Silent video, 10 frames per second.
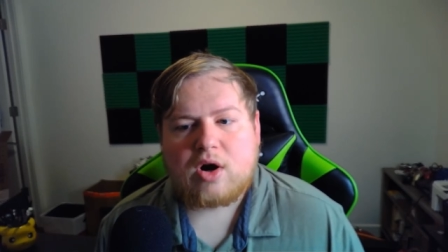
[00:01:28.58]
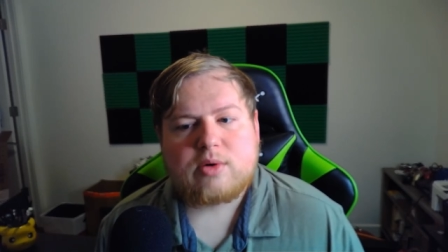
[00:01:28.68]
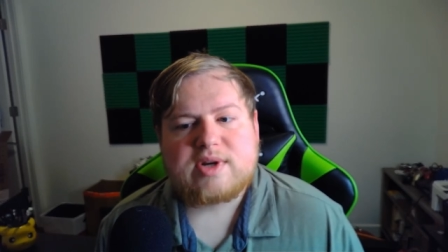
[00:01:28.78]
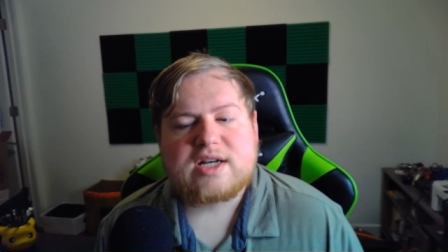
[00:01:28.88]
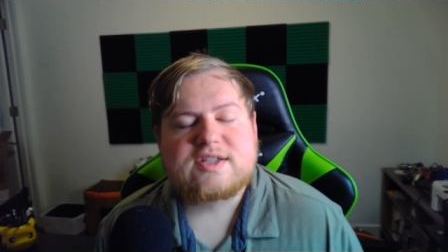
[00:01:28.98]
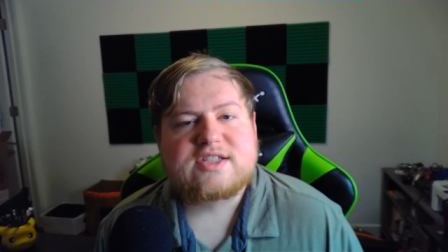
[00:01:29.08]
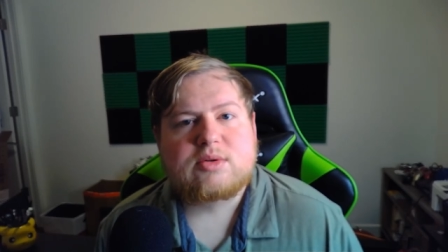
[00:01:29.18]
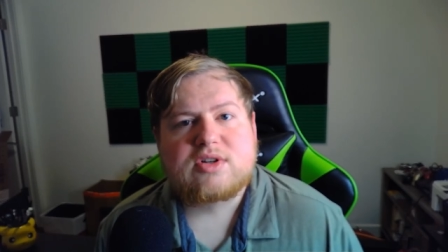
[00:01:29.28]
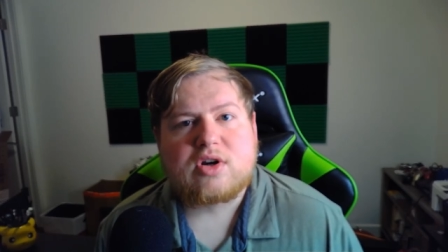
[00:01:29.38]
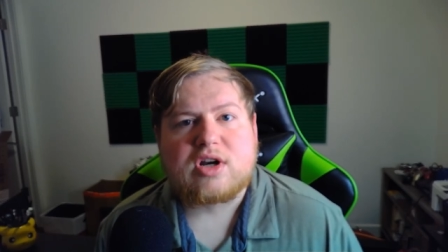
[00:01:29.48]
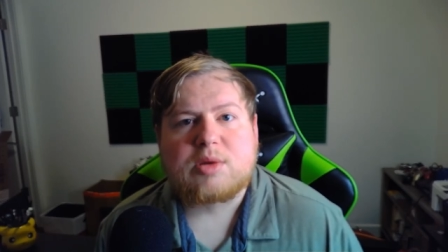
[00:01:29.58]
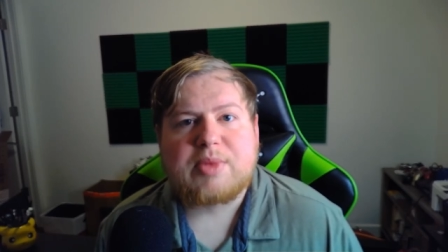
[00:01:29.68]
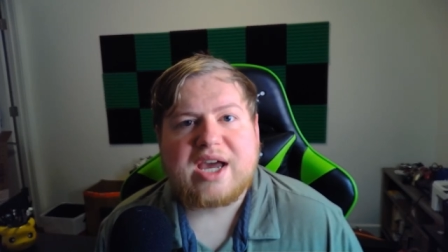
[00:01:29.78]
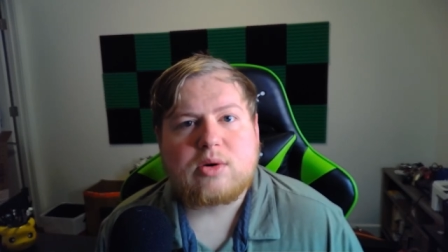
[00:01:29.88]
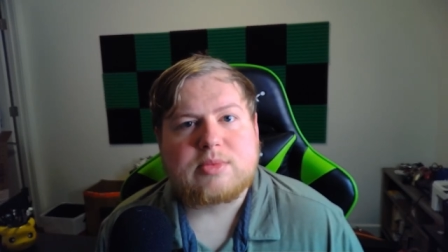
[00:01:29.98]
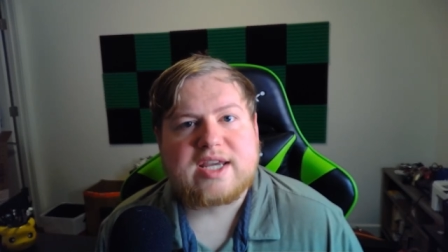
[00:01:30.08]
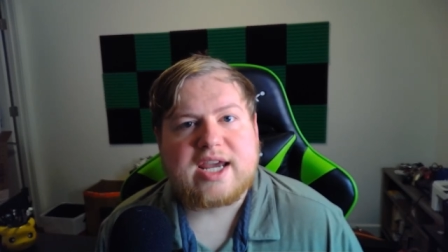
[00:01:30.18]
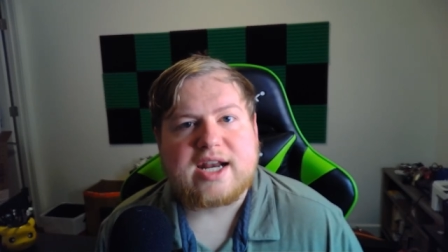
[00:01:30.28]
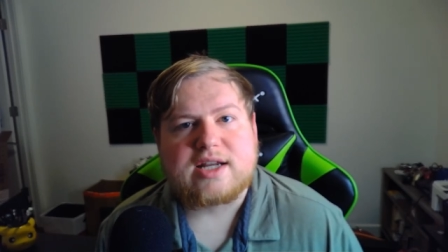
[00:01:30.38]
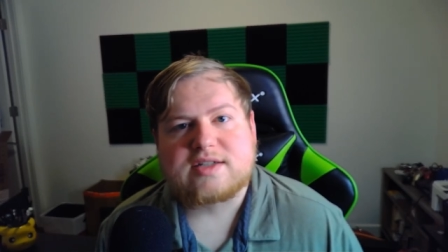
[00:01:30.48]
Are we going to see returning battle
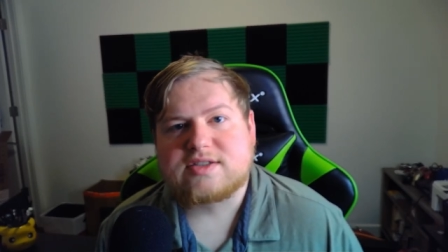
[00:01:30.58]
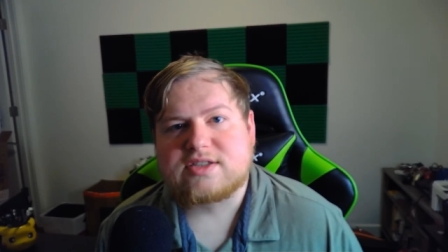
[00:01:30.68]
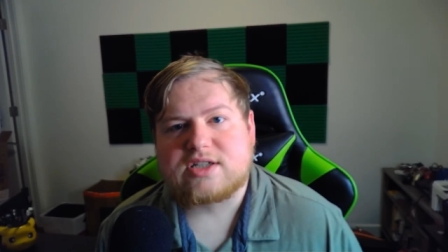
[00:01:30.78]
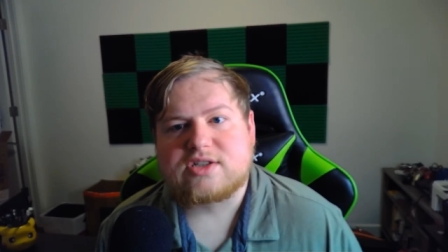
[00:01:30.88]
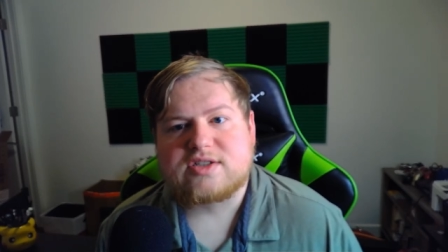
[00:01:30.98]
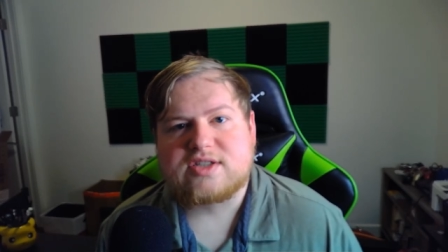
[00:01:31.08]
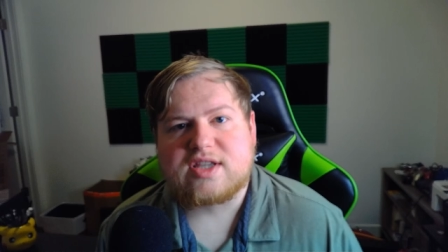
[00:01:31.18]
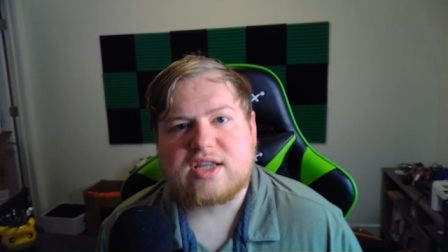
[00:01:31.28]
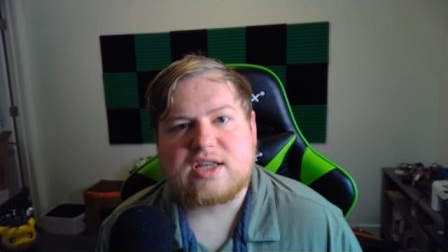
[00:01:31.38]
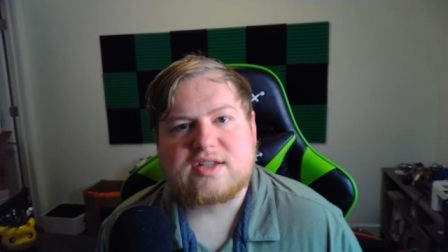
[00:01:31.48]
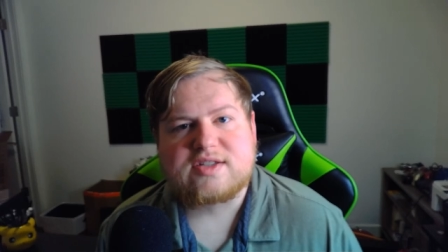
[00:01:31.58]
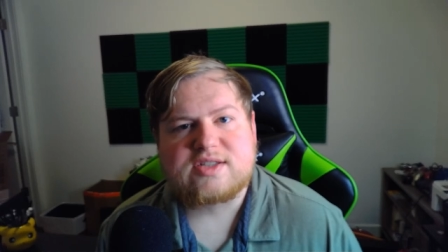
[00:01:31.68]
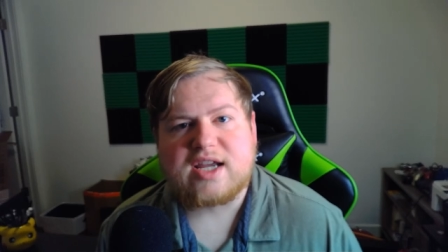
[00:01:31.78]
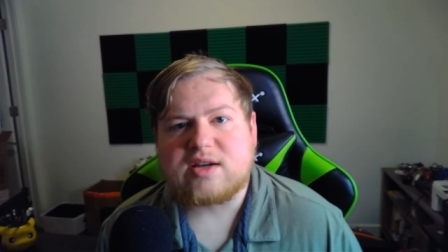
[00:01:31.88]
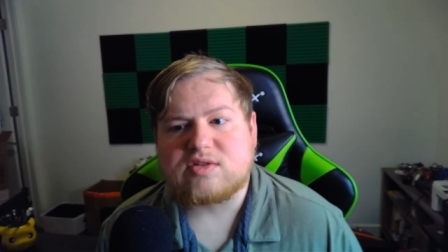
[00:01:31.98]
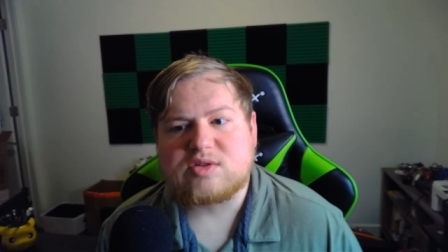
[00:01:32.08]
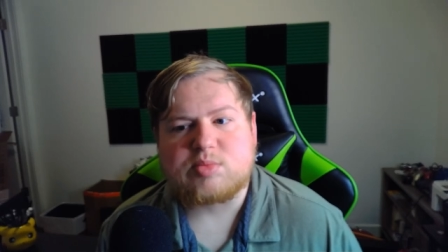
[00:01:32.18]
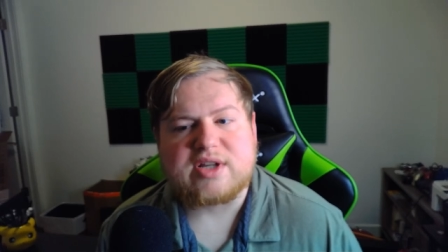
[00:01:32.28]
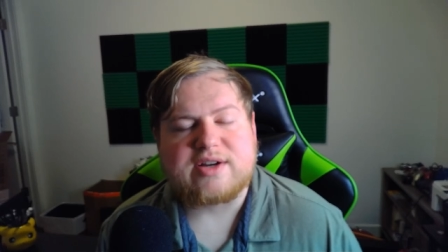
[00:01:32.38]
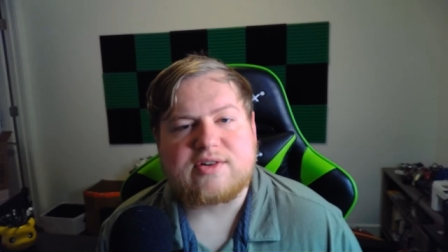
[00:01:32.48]
mechanics, such as the style
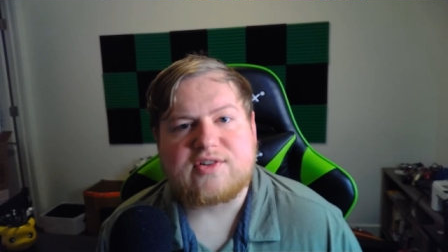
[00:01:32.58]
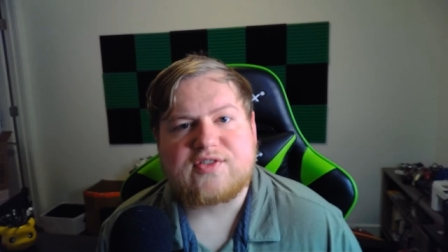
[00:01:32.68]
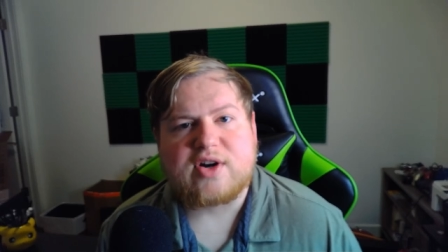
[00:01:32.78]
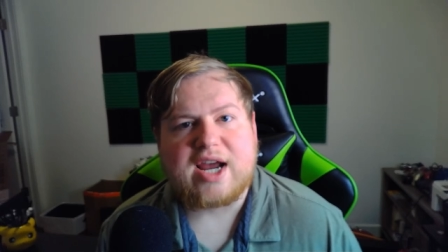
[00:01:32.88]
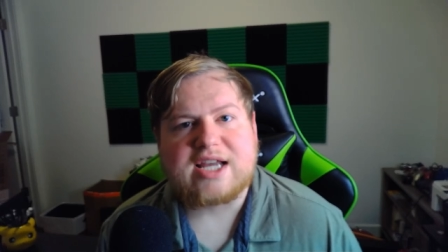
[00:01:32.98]
splitter for